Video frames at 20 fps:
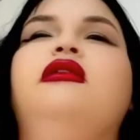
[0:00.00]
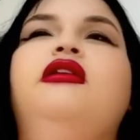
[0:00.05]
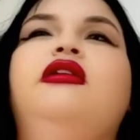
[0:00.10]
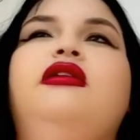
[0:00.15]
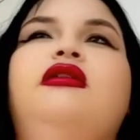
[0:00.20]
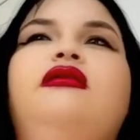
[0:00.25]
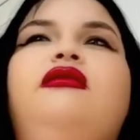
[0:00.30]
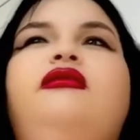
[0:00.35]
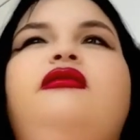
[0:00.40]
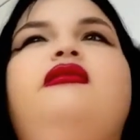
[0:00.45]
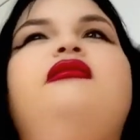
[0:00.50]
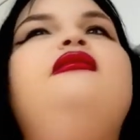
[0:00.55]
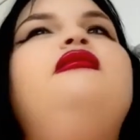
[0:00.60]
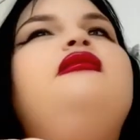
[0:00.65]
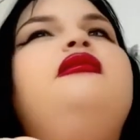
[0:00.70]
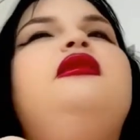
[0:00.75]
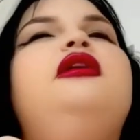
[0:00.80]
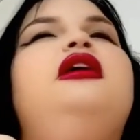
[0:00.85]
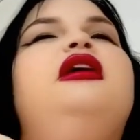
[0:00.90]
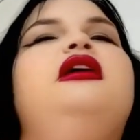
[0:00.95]
You
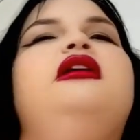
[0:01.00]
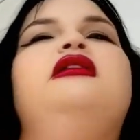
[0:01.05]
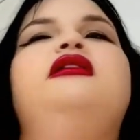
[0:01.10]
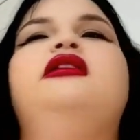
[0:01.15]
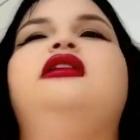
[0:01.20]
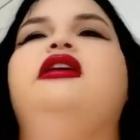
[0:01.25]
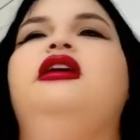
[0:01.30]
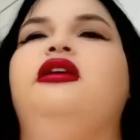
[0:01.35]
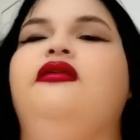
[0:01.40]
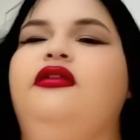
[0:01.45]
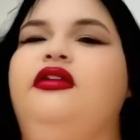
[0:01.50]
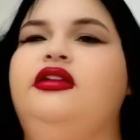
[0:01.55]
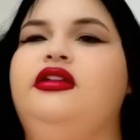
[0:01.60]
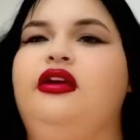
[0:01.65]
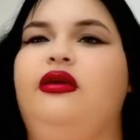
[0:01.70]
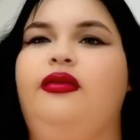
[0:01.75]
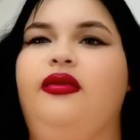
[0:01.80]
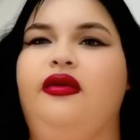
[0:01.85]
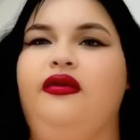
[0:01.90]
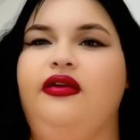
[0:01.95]
can see every
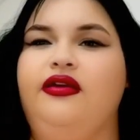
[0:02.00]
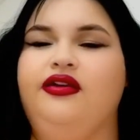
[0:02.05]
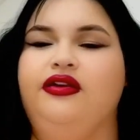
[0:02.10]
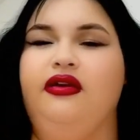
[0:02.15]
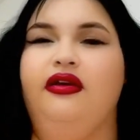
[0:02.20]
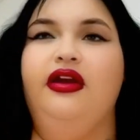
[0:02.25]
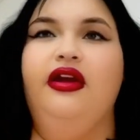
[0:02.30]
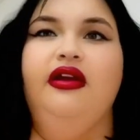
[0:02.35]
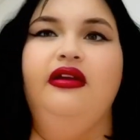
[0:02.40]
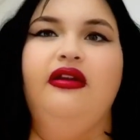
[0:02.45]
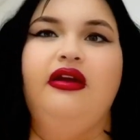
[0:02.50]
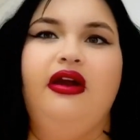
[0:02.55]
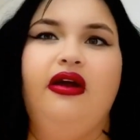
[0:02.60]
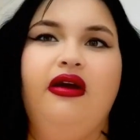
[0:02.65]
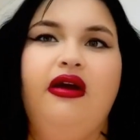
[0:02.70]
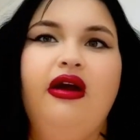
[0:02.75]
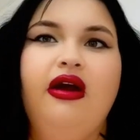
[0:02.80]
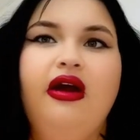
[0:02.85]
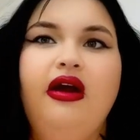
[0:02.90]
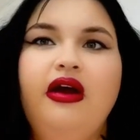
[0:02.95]
step of the journey
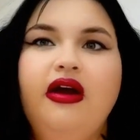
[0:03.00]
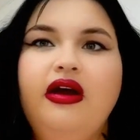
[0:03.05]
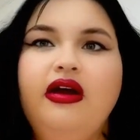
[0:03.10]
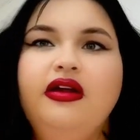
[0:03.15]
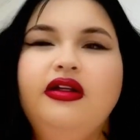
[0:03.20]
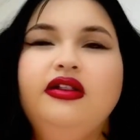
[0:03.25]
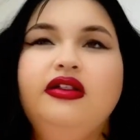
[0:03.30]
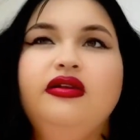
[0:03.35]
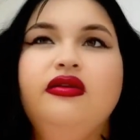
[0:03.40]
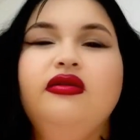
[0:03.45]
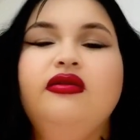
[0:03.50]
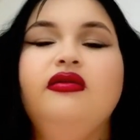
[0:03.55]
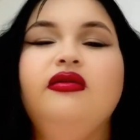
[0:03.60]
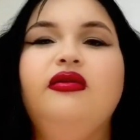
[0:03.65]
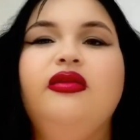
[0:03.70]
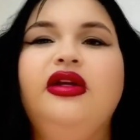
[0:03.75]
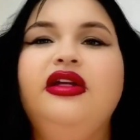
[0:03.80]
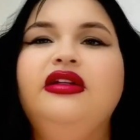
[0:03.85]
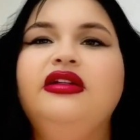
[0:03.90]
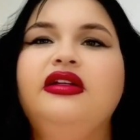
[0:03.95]
there. So
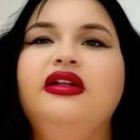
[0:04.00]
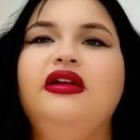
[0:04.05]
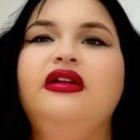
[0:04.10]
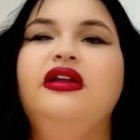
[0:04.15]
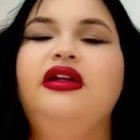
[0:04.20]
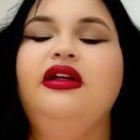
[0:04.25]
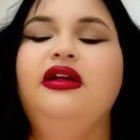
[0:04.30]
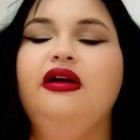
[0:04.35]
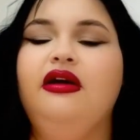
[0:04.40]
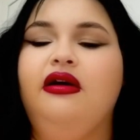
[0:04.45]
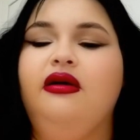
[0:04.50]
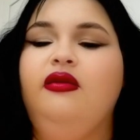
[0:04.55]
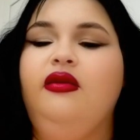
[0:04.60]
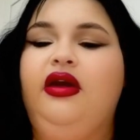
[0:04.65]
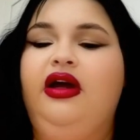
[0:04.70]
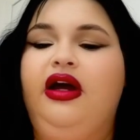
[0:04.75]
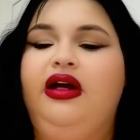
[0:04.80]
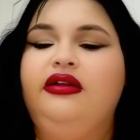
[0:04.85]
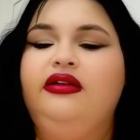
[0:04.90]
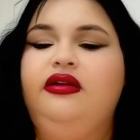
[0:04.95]
basically,
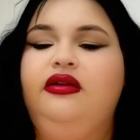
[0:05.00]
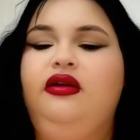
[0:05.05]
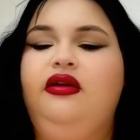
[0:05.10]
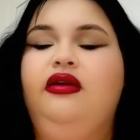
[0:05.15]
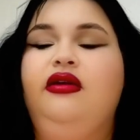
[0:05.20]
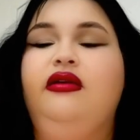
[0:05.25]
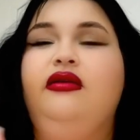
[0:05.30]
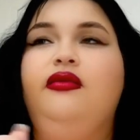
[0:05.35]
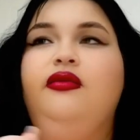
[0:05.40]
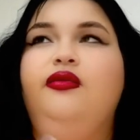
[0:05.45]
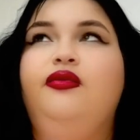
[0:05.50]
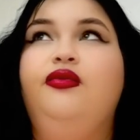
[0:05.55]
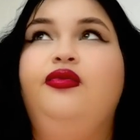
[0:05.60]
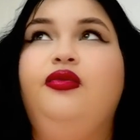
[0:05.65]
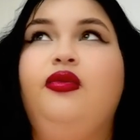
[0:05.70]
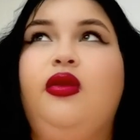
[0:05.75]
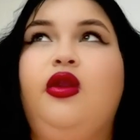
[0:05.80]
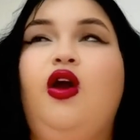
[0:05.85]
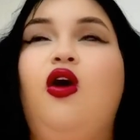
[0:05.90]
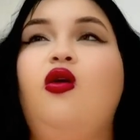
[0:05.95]
got to the
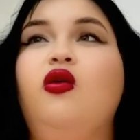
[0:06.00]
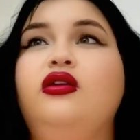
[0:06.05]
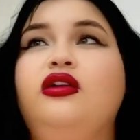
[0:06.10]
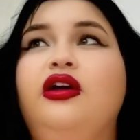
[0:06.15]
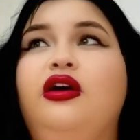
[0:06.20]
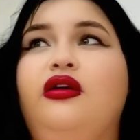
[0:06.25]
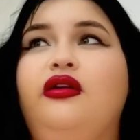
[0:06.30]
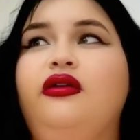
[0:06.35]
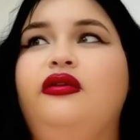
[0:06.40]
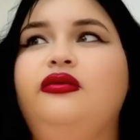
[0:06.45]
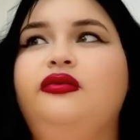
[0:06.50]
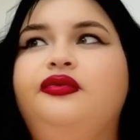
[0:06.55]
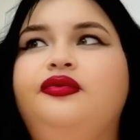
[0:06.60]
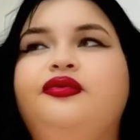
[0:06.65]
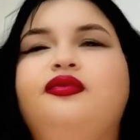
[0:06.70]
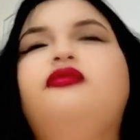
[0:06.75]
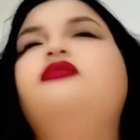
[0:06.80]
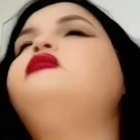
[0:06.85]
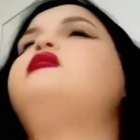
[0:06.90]
hotel.